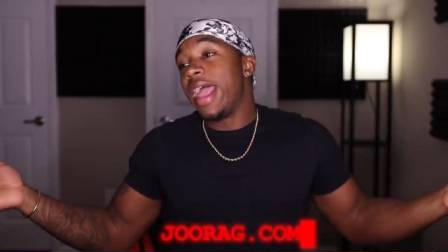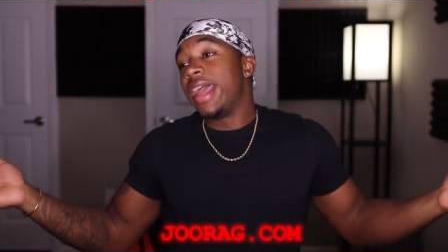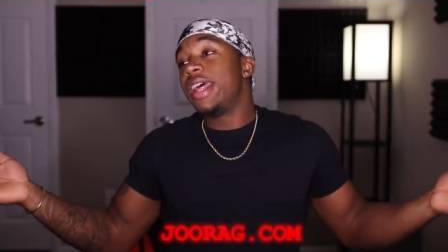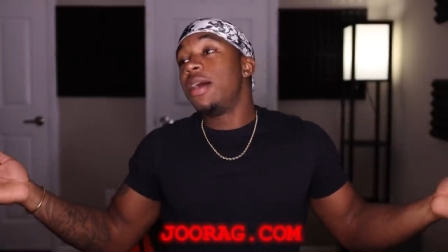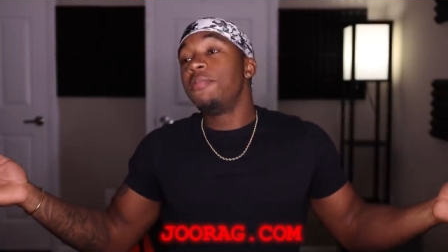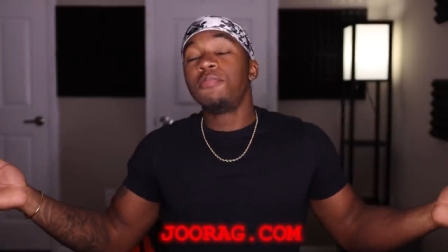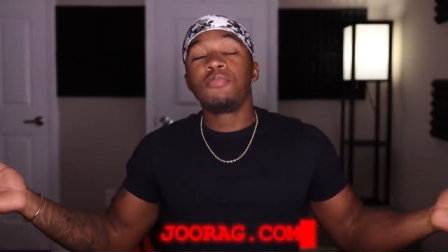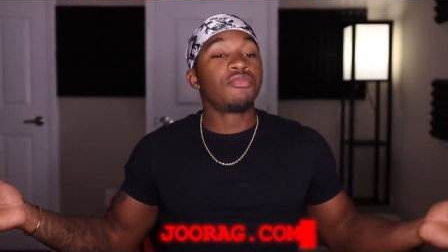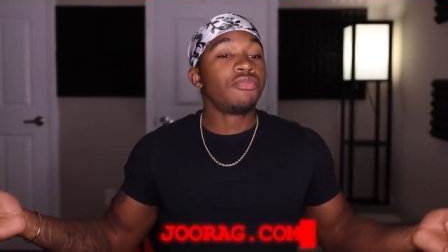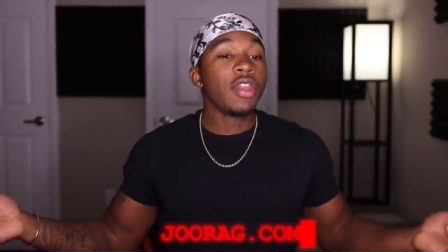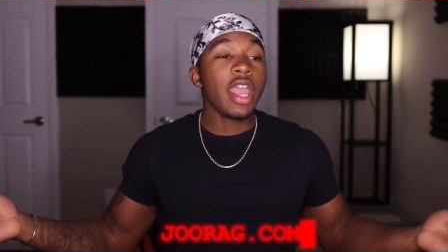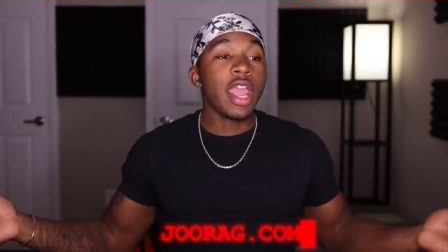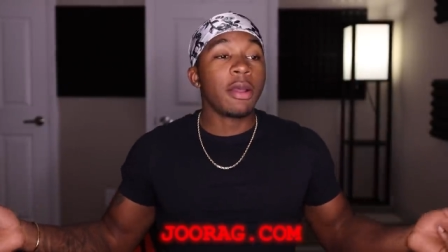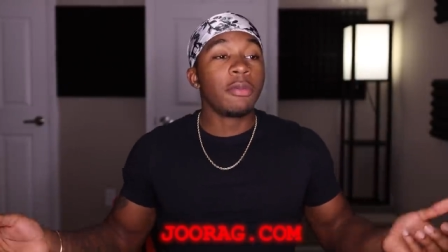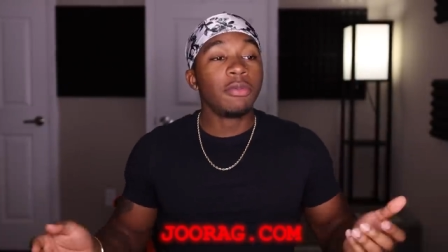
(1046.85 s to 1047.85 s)
You know,
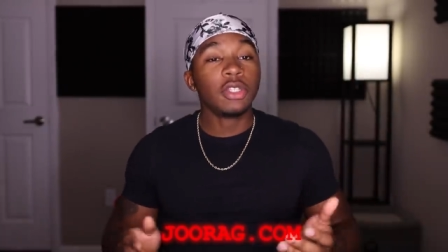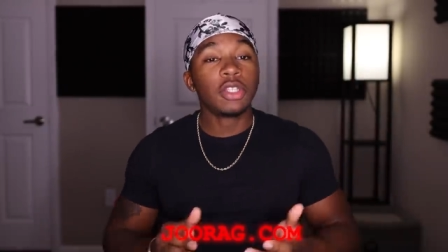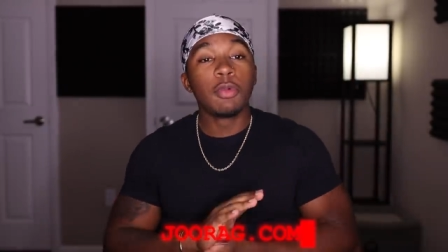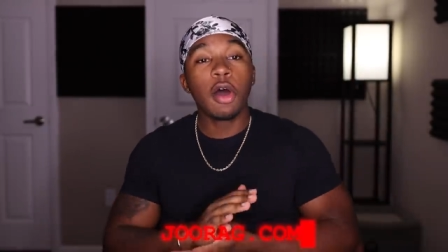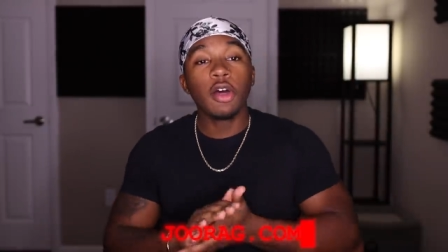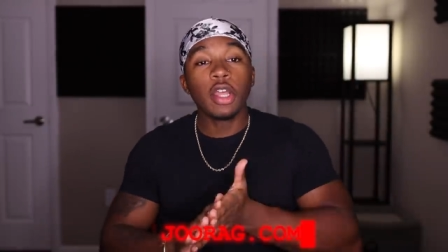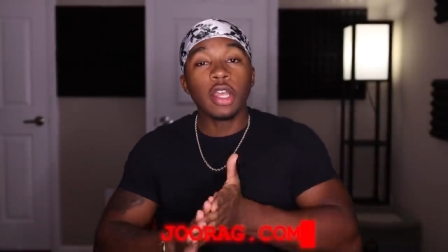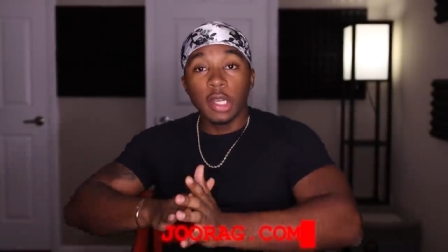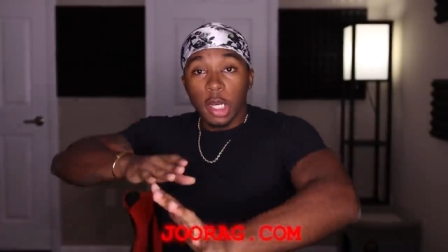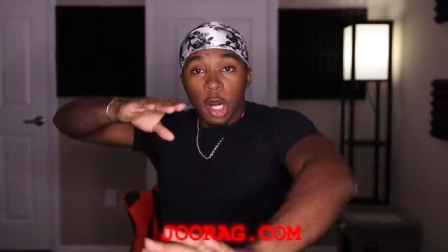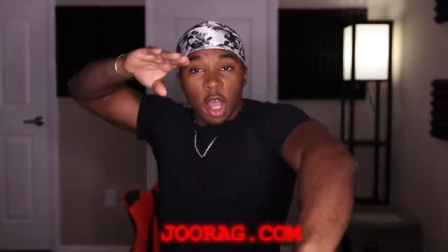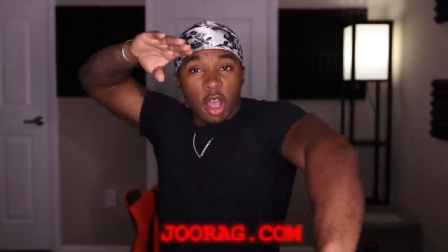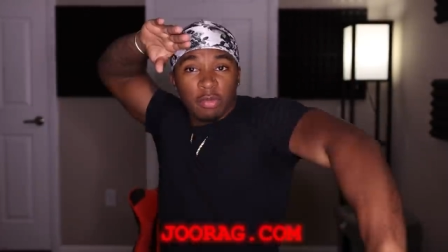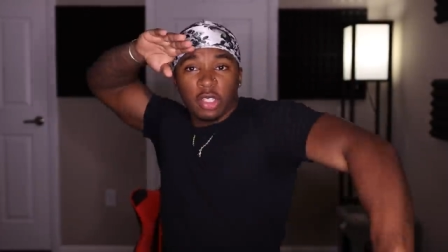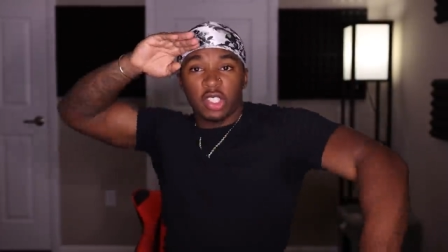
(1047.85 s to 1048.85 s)
yeah, that's about
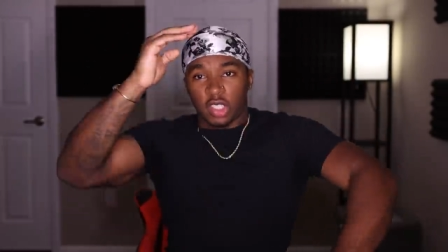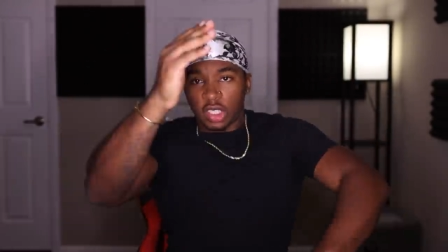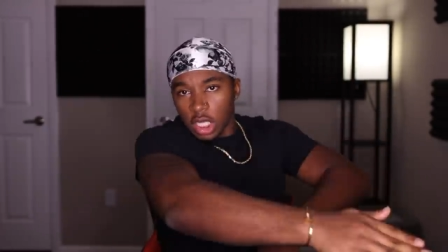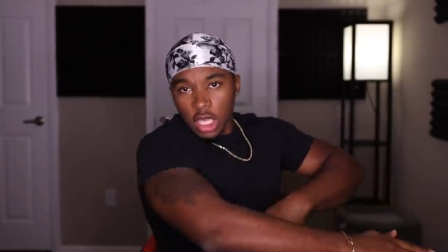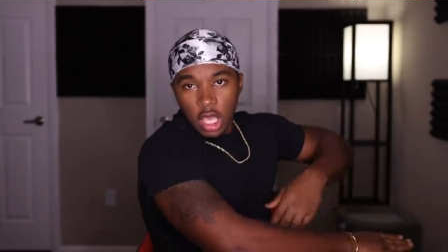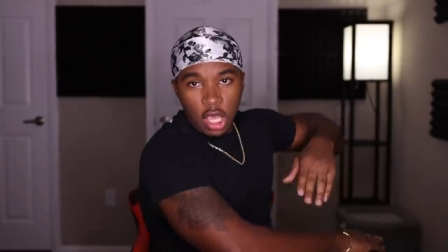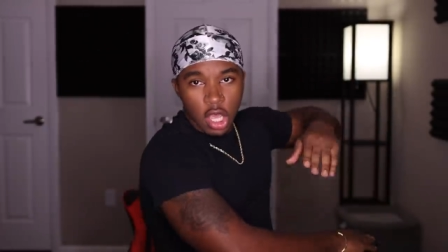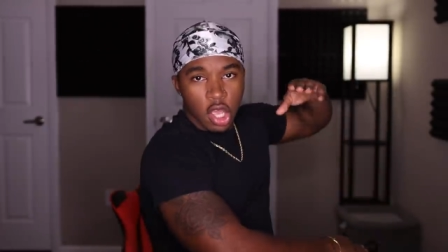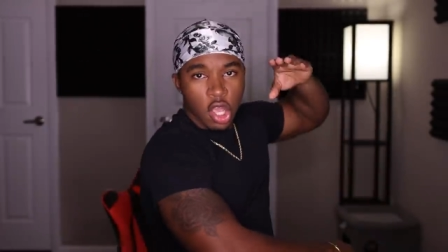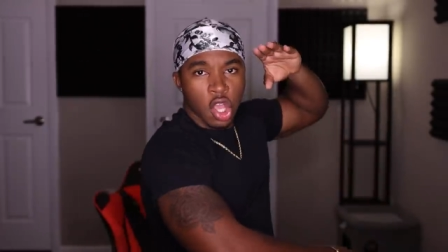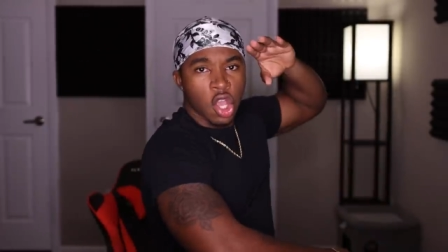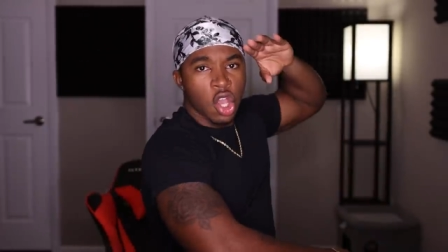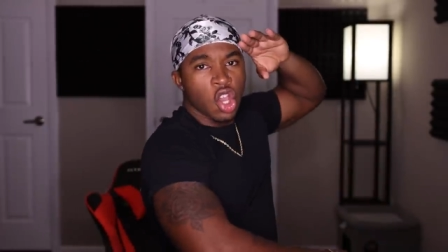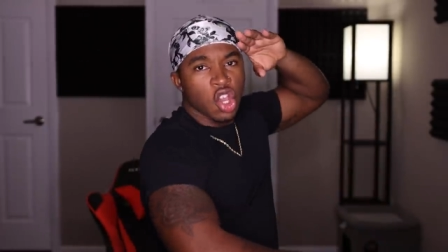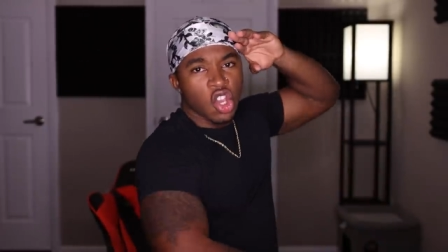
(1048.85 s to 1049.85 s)
it. I'll see
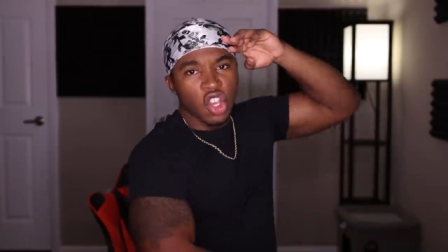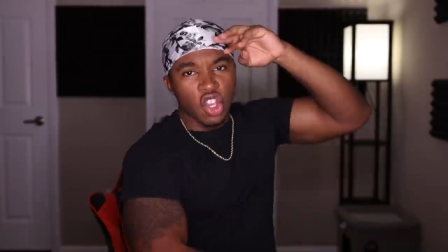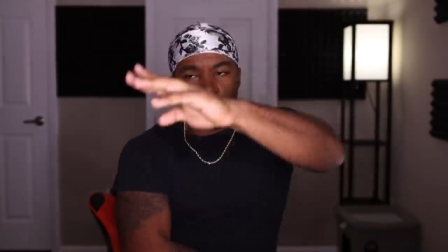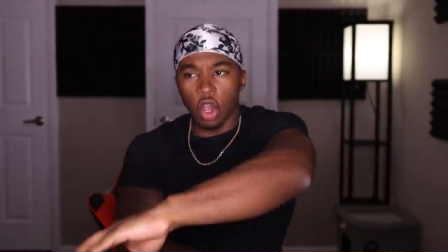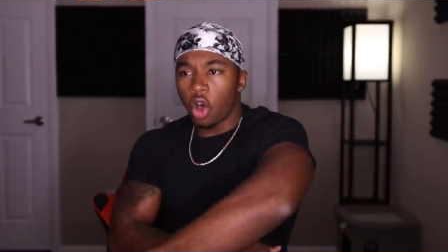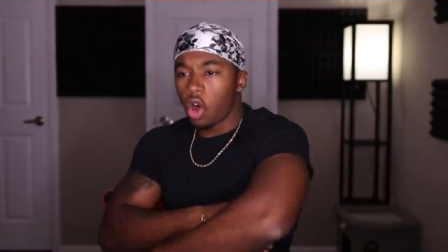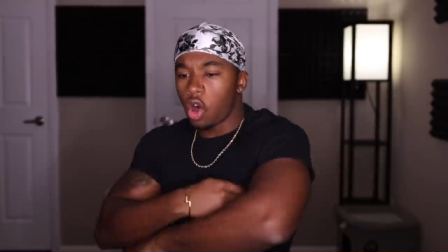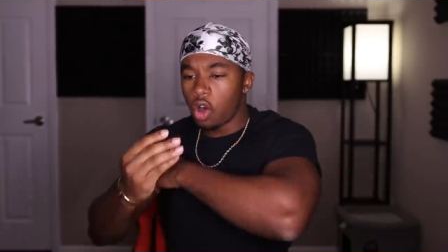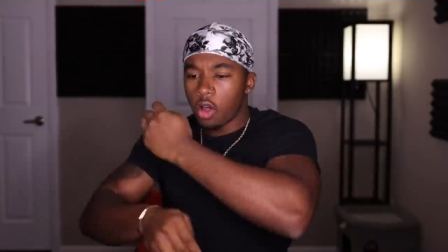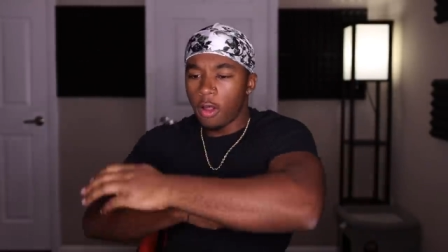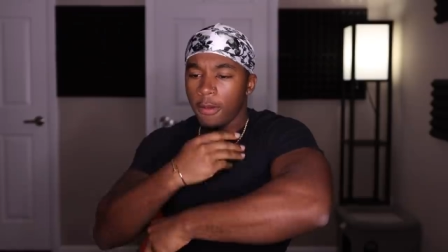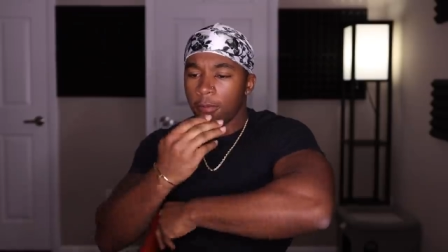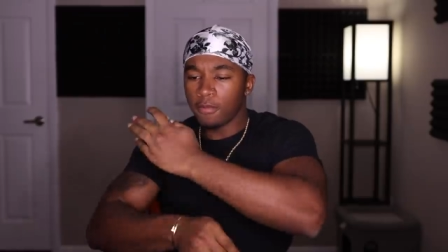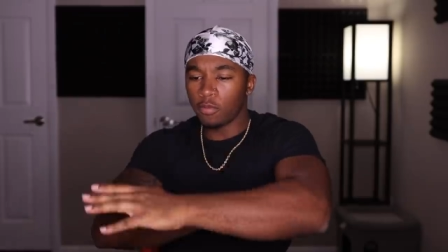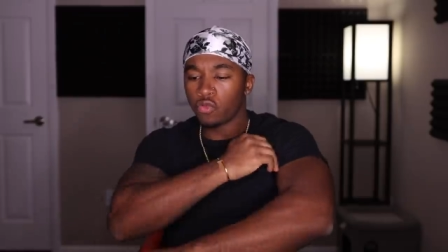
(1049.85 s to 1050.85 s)
y'all.